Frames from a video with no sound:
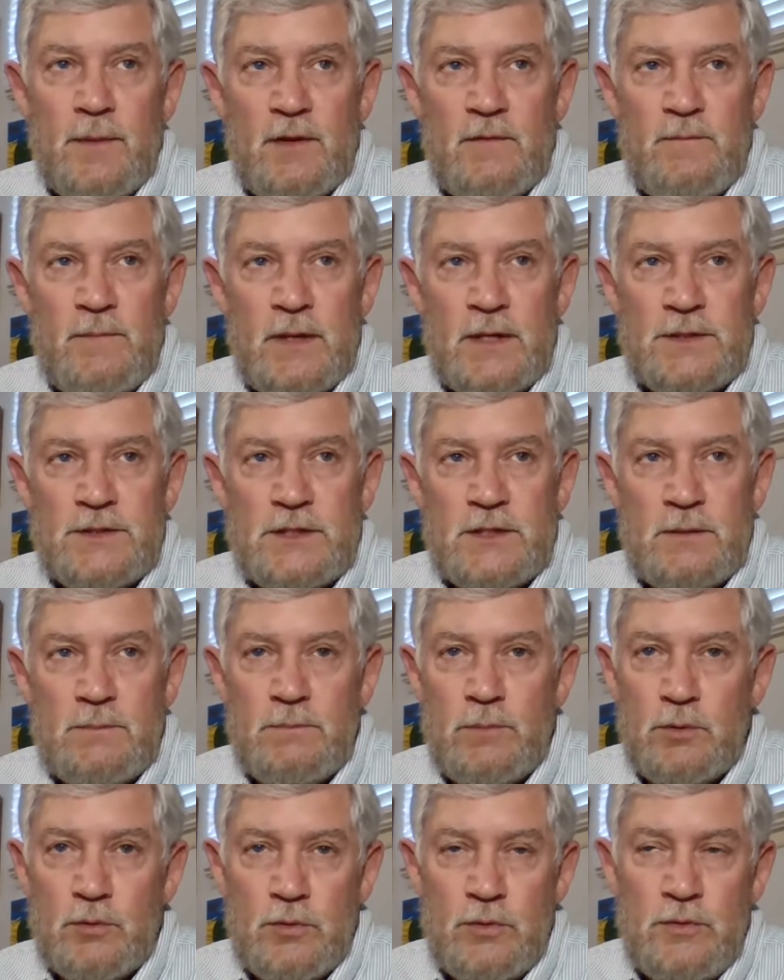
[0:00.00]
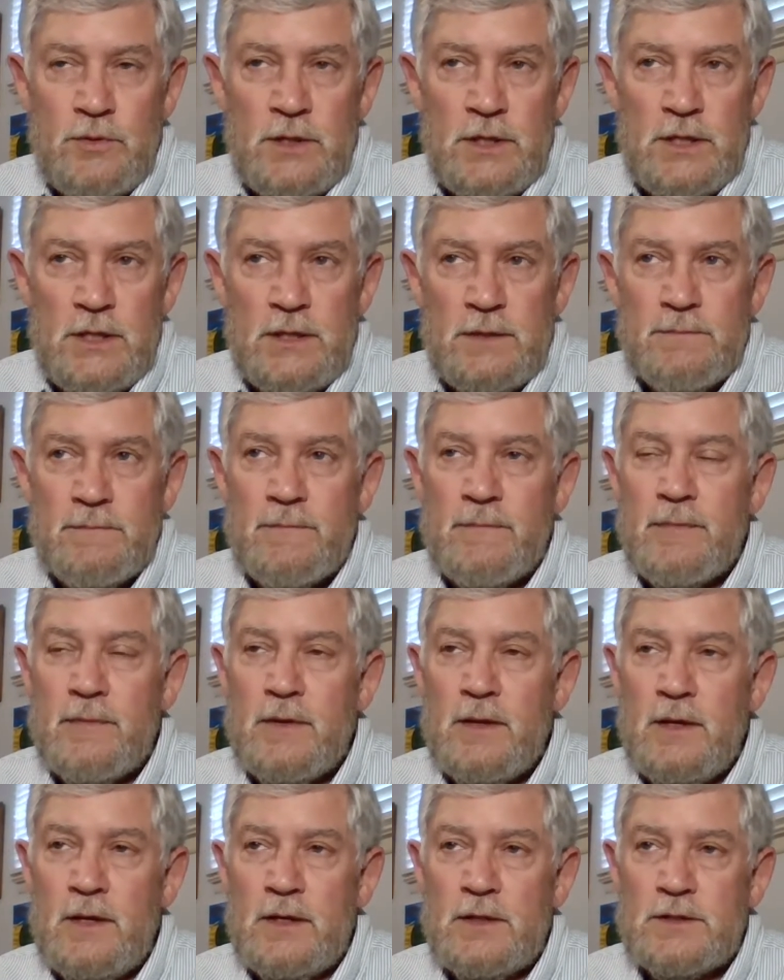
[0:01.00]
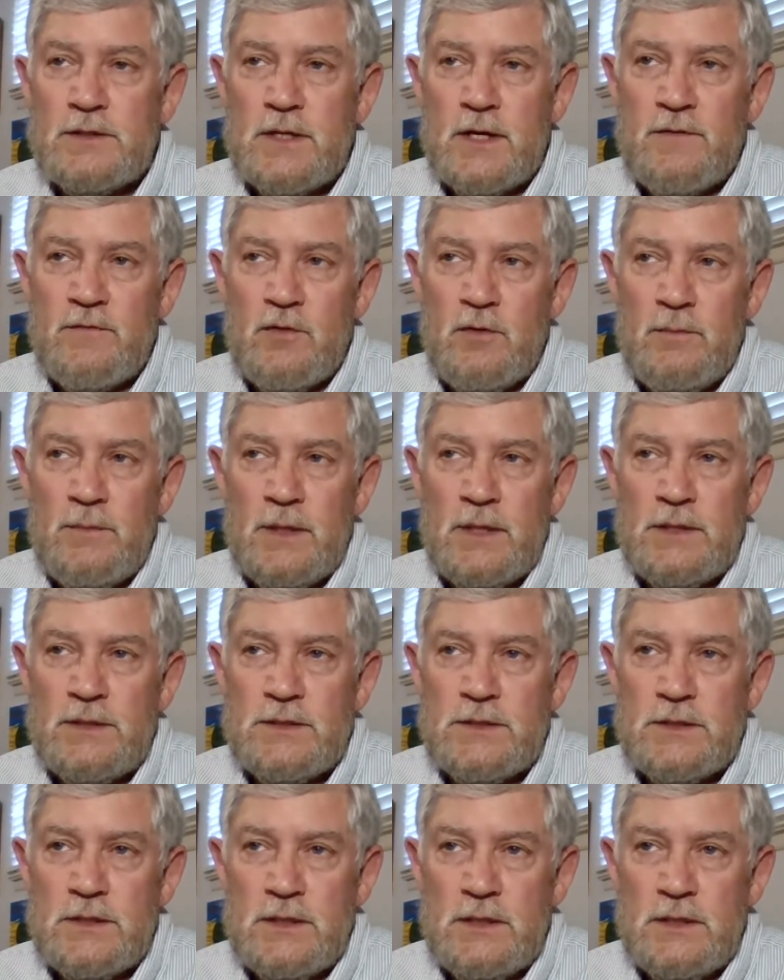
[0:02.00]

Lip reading: of months in Burundi and several months